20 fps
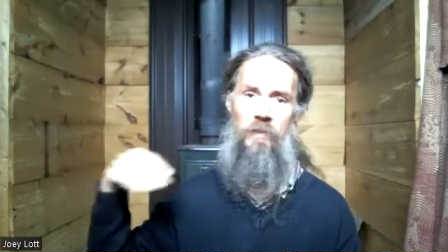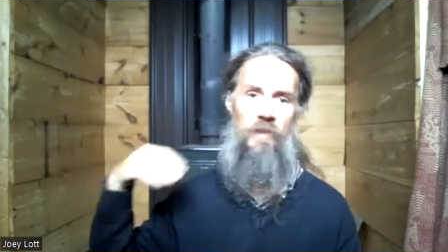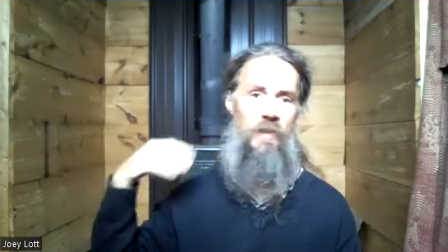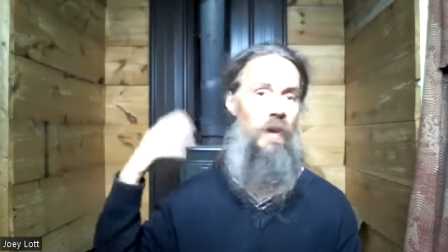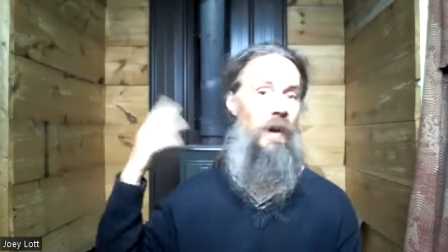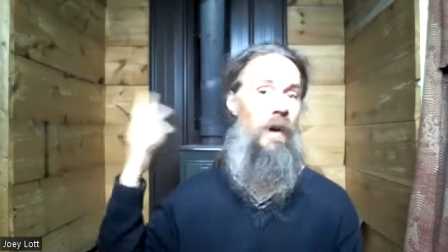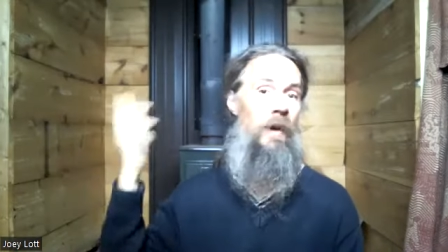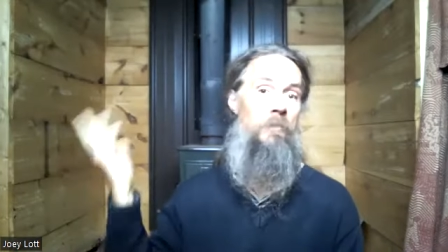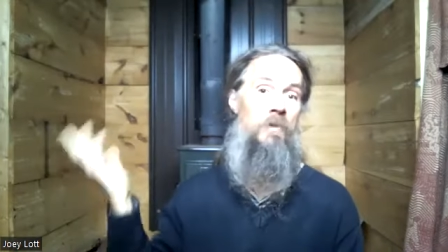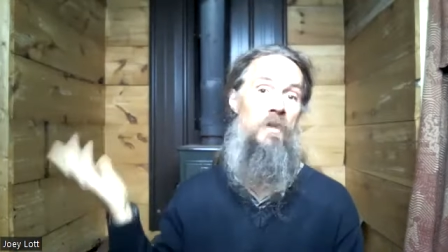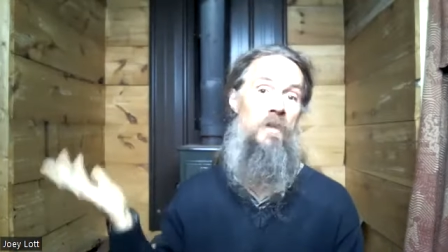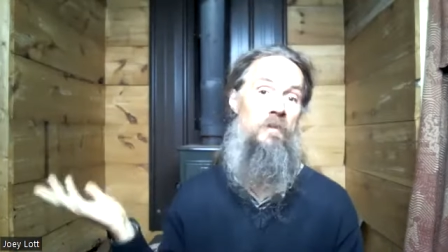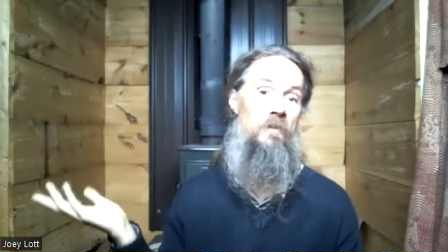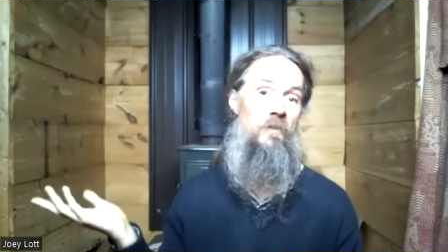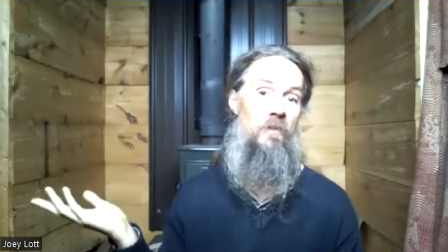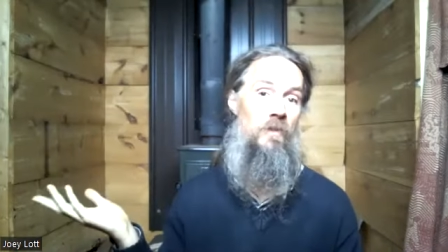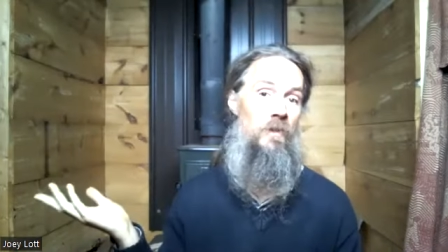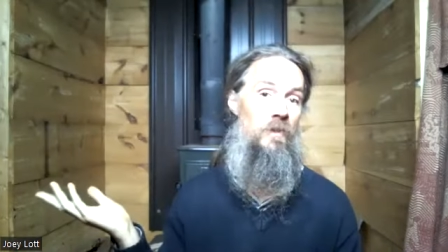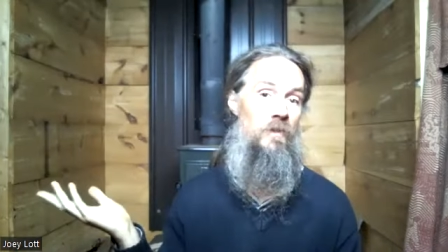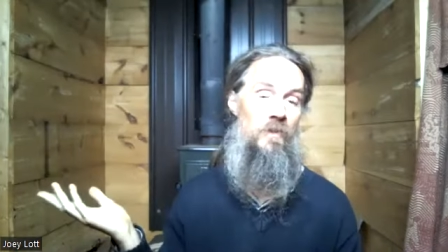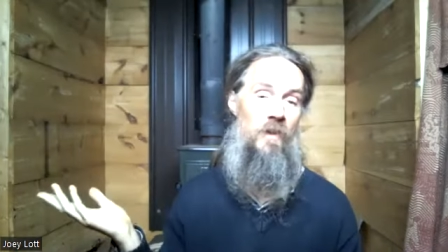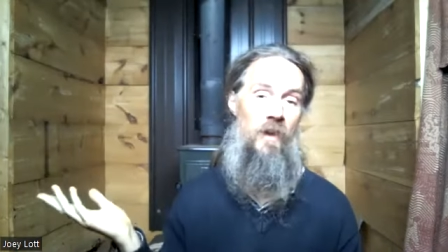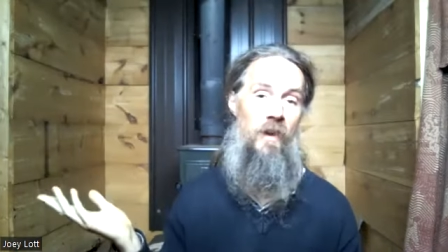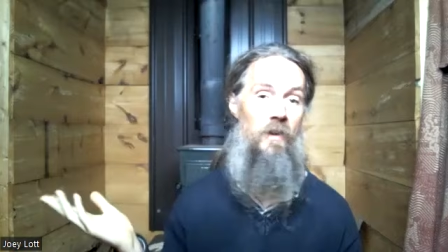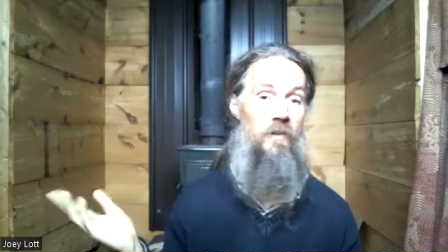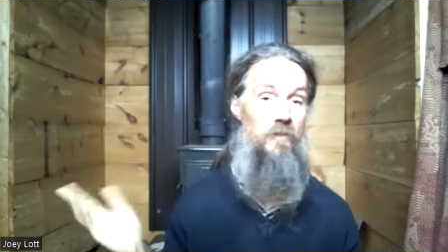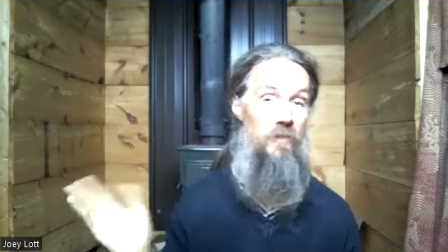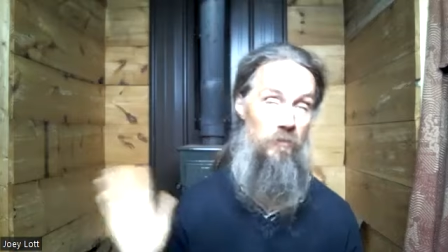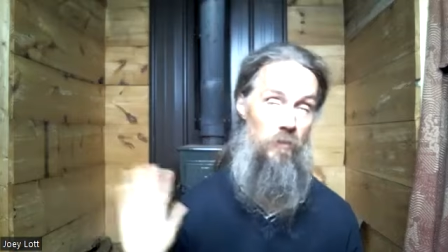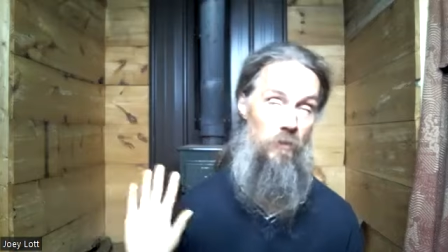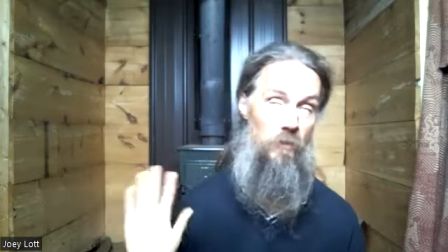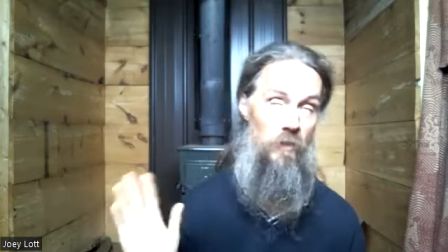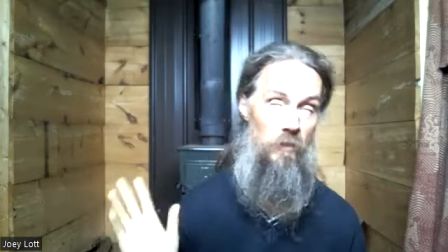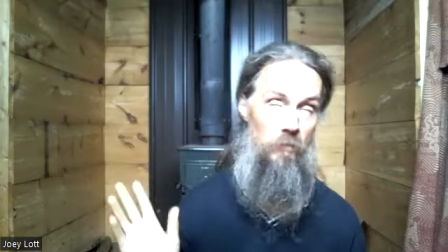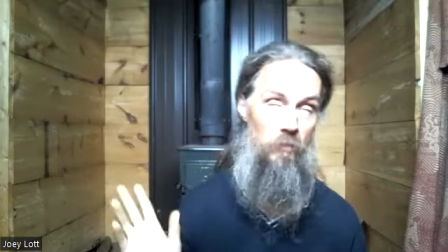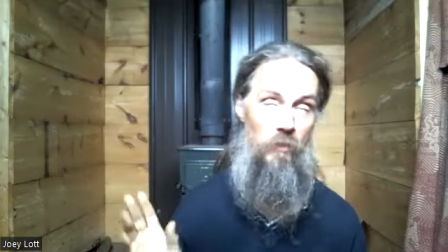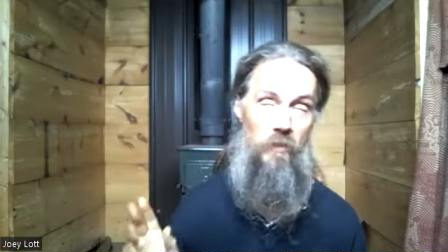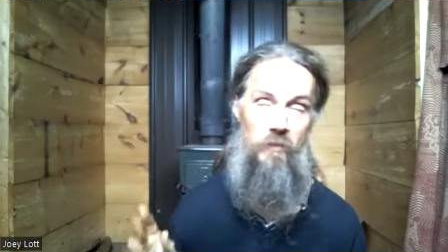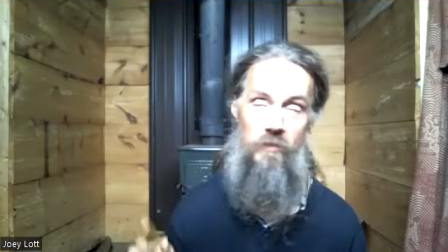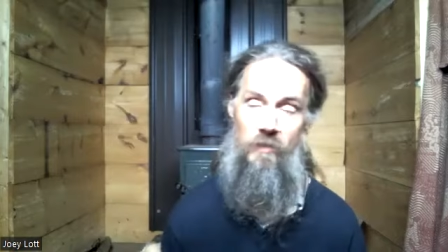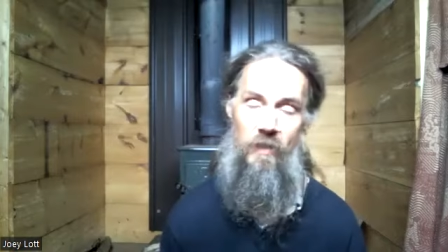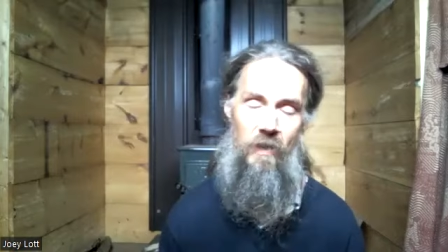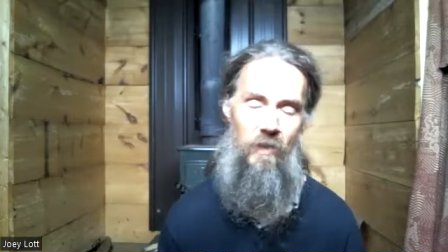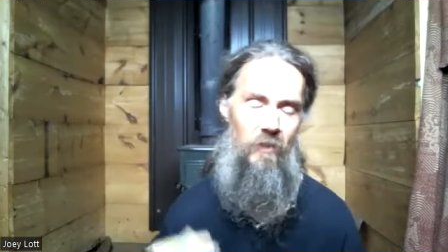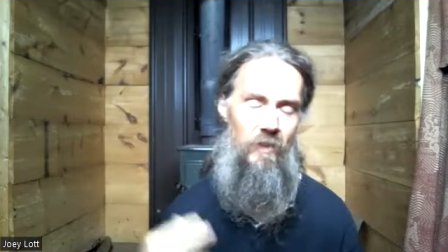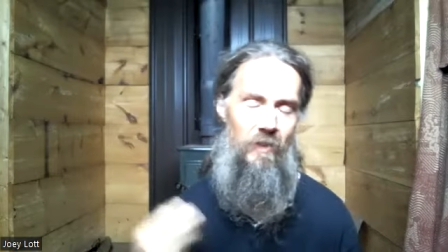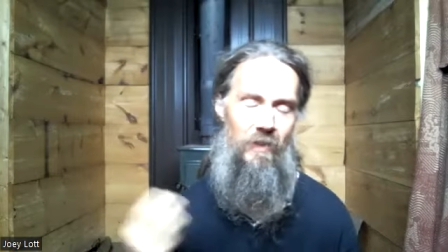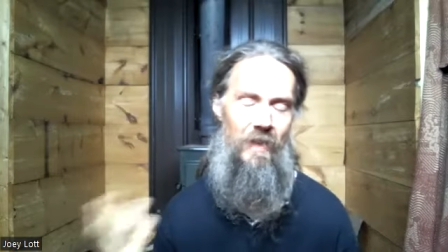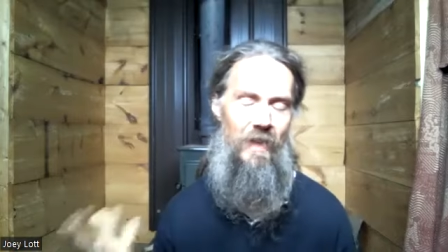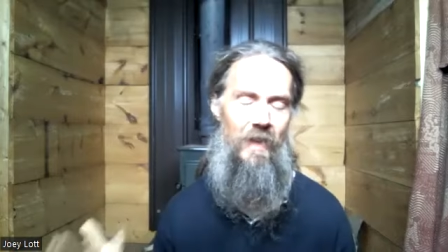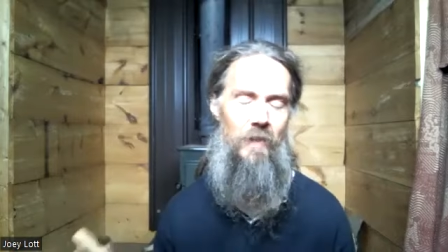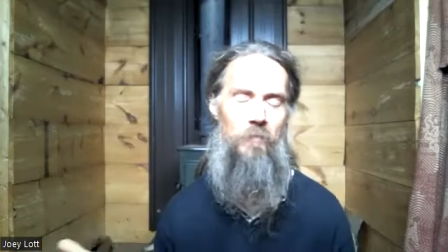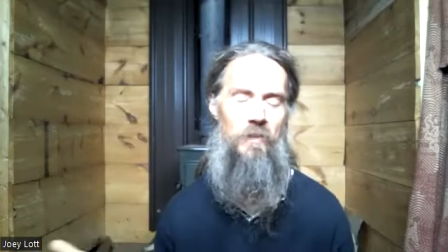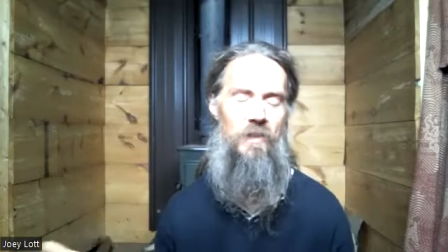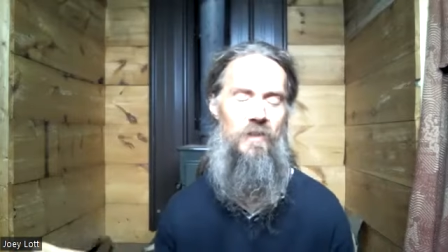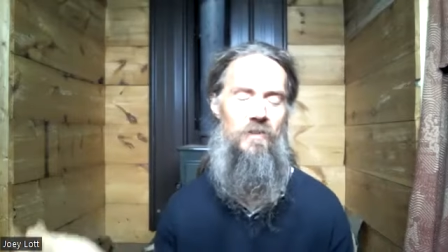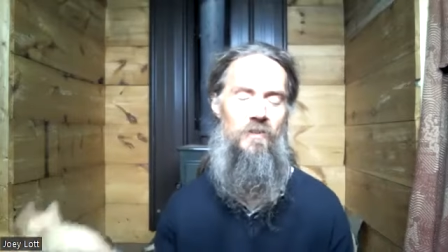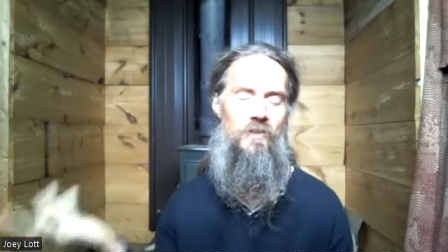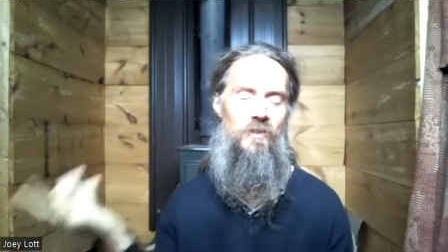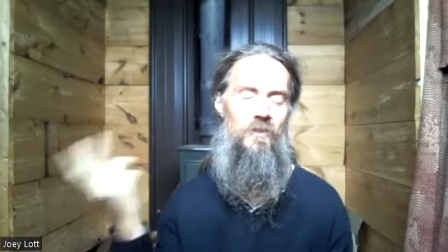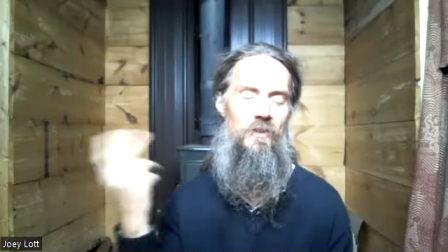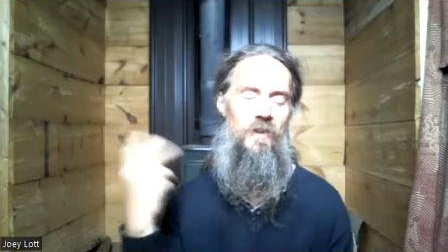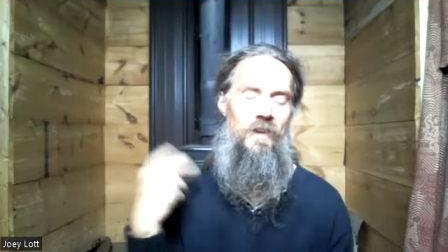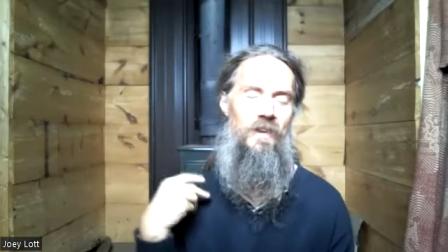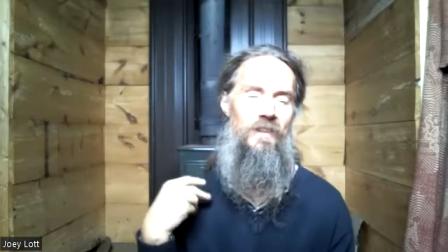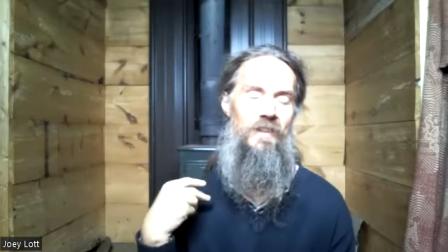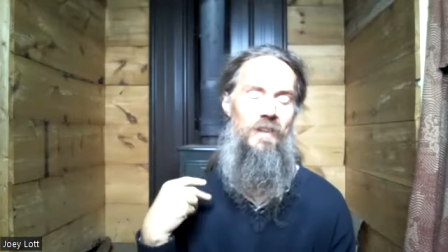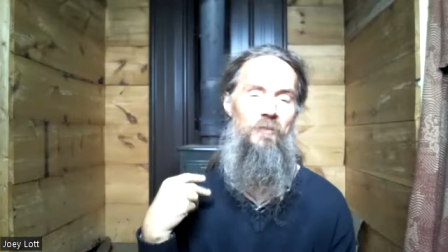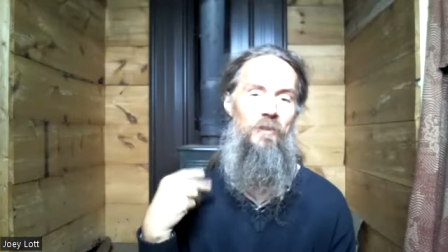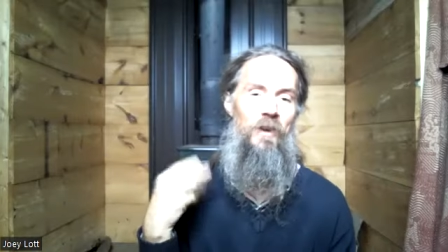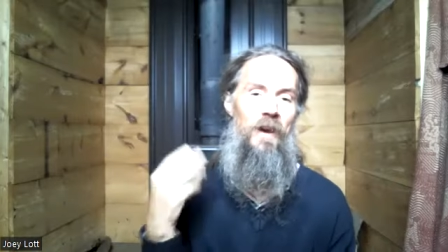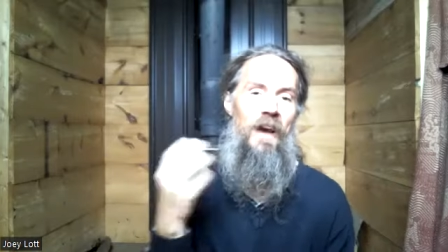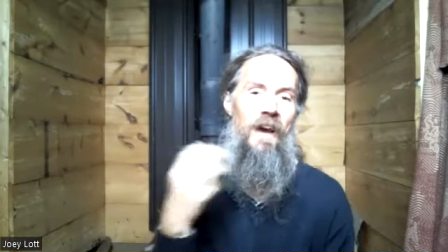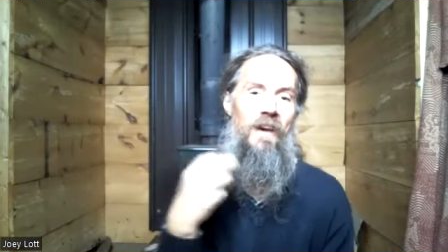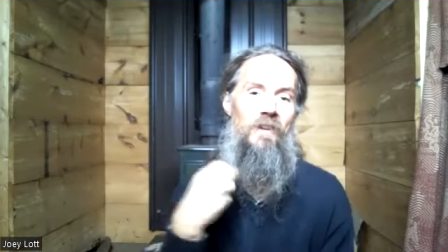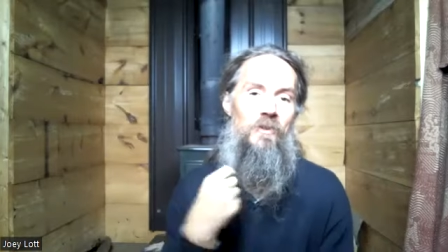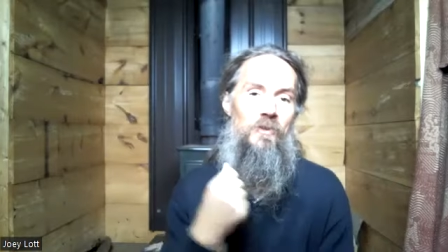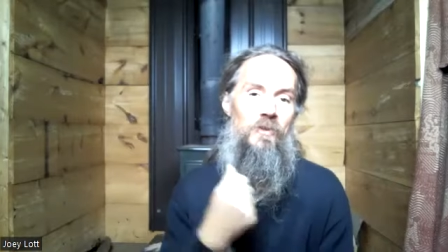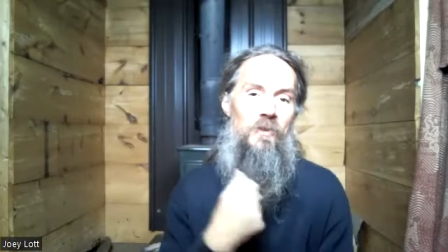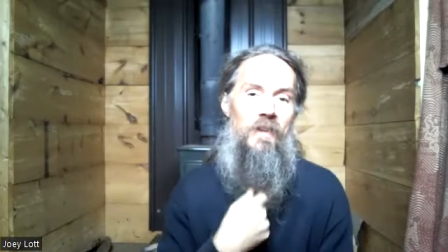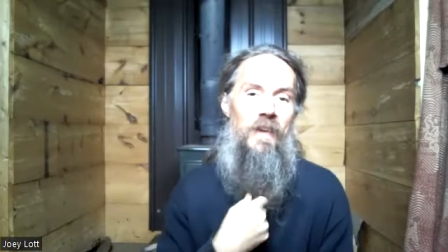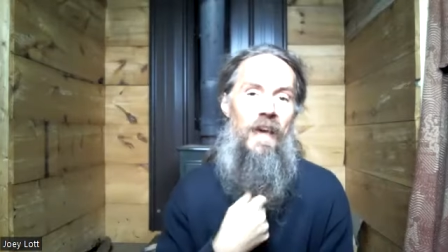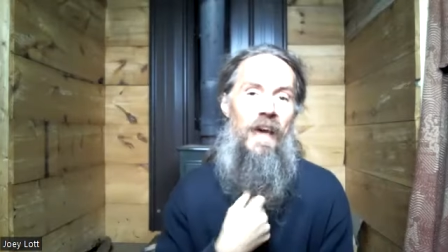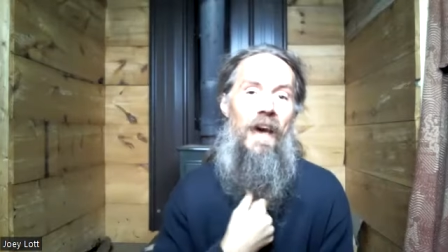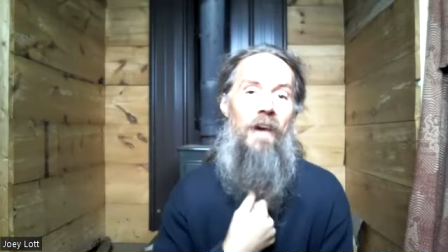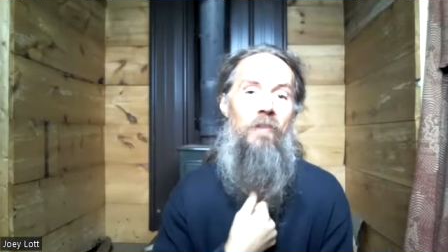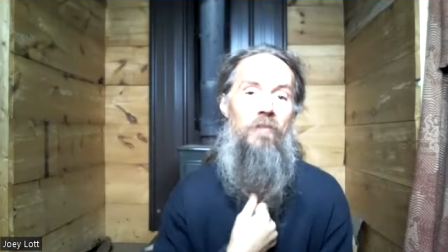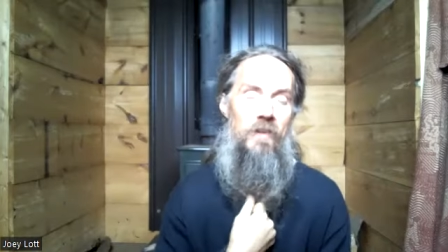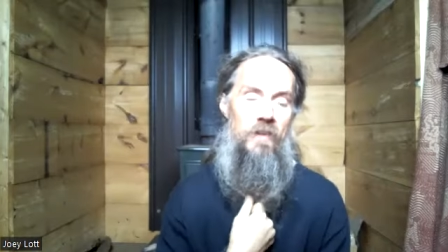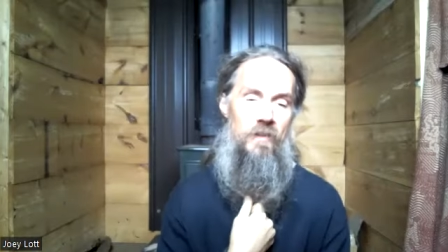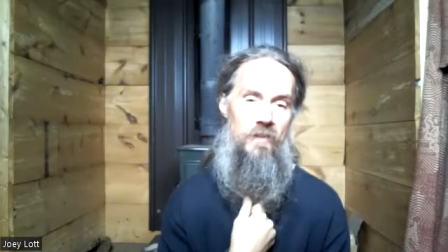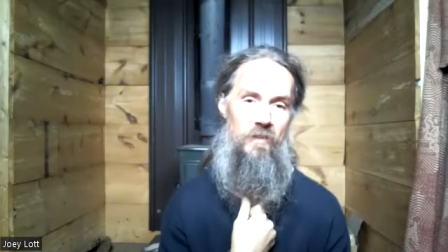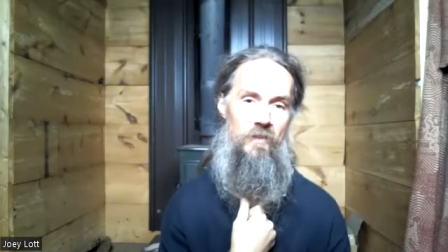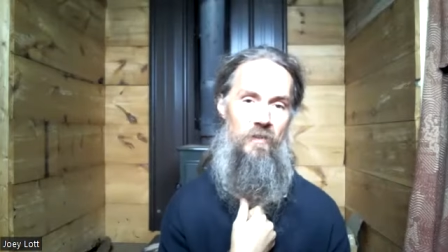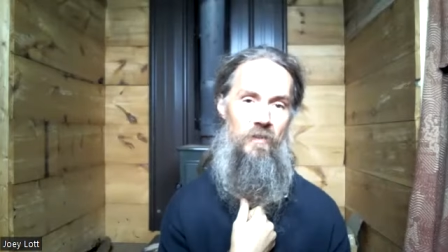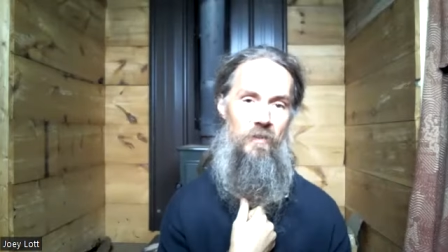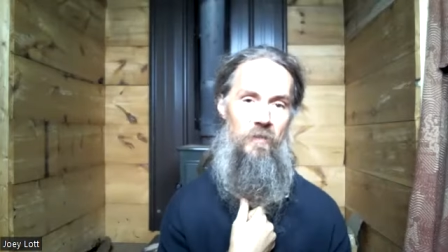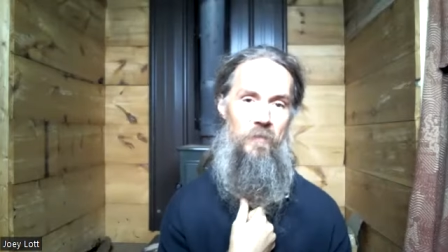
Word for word: but the object of the desires i've already pointed out it can't because you can't ever actually have it